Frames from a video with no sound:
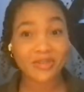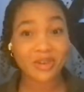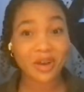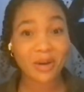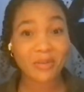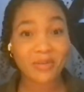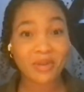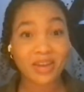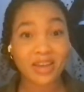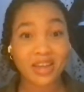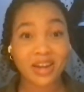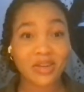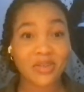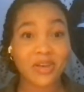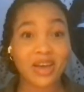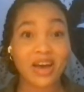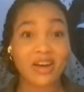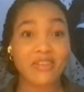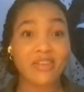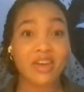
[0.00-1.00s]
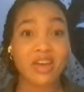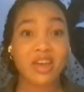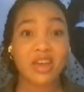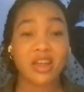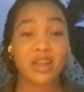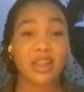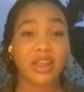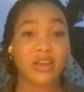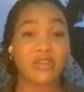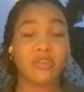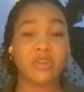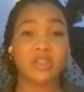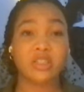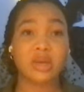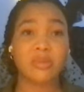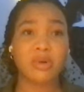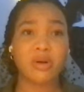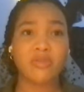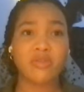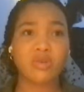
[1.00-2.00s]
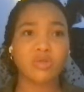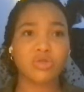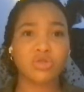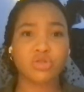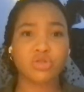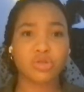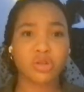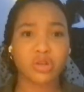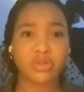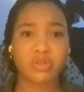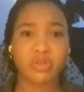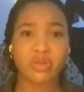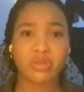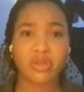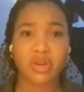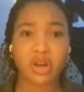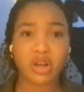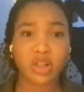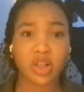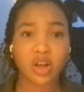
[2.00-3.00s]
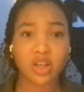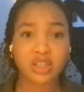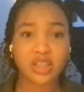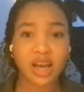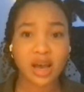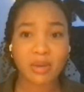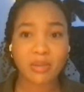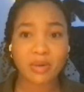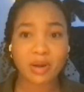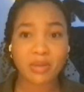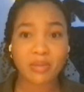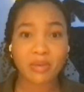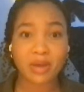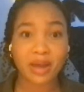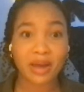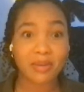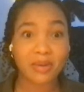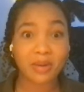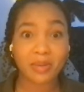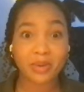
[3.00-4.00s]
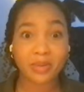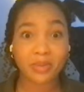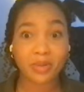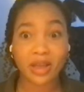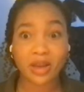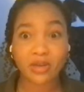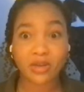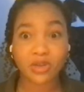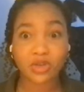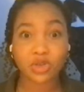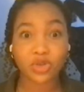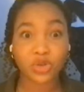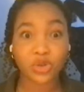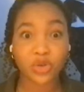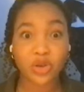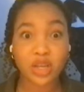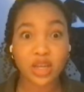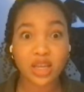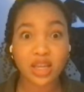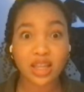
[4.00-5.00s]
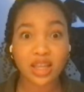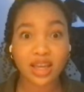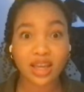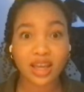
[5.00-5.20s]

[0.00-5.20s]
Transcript: And I'm coming in, and we have like, for example, I've known Trudi for a very long time, and I'm like, I'm gonna be playing with Trudi.